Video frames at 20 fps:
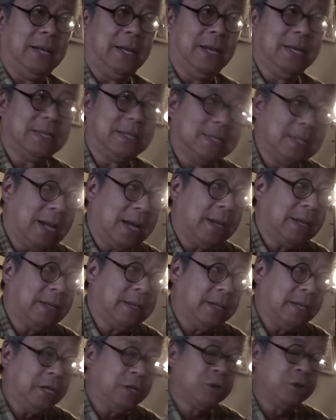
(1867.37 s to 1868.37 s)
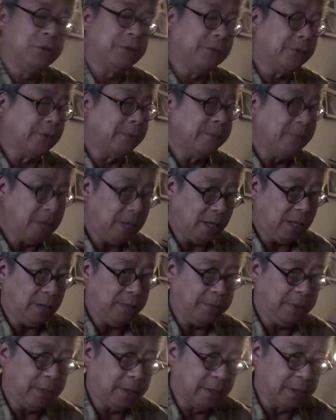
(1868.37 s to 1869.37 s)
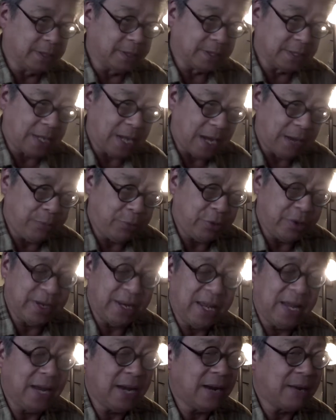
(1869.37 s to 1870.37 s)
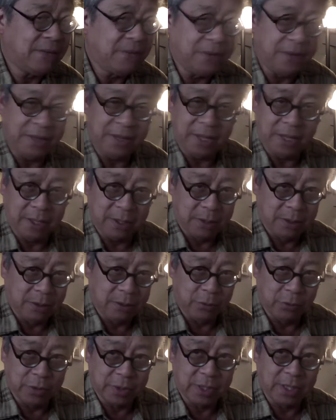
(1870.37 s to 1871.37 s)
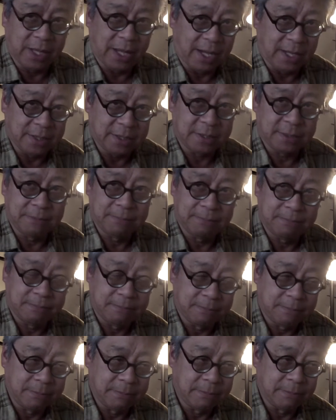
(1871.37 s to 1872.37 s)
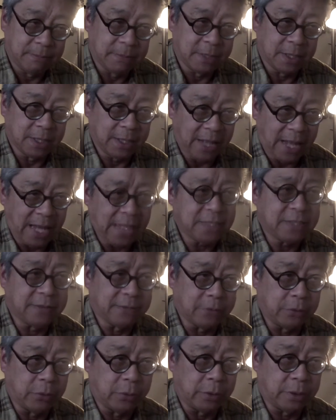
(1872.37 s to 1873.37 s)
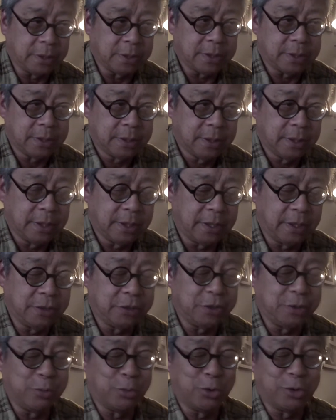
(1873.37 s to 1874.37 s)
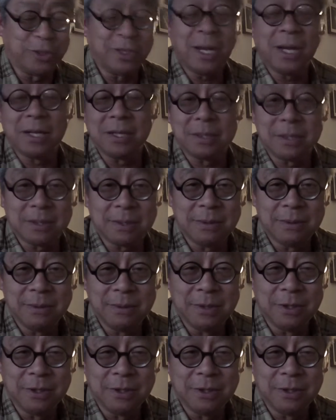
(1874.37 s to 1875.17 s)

It's not an issue for me because I print everything with glass. Glass, of course, gives you more dust.